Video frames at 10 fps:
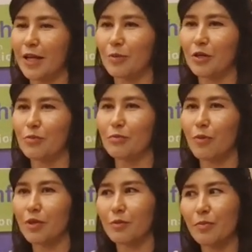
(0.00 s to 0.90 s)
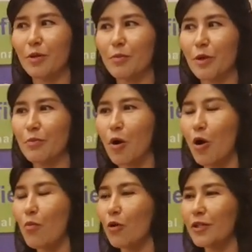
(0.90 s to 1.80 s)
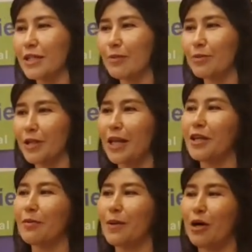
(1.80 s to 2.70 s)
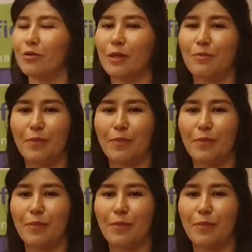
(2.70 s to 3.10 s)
and I remember my mom was complaining about the